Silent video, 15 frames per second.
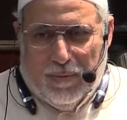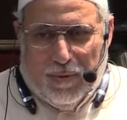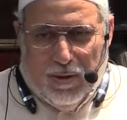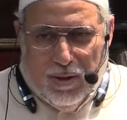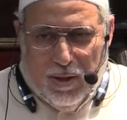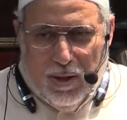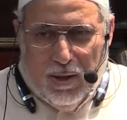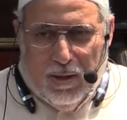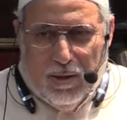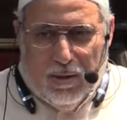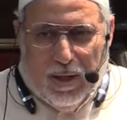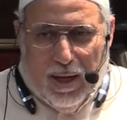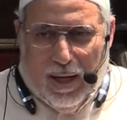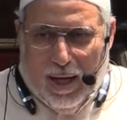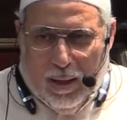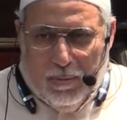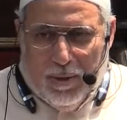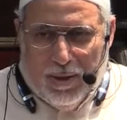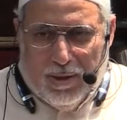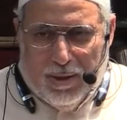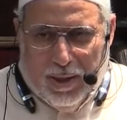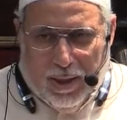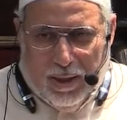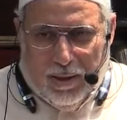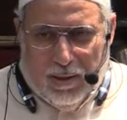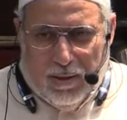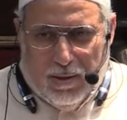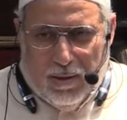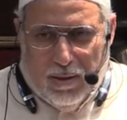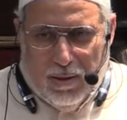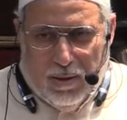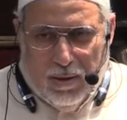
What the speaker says: Their habit is,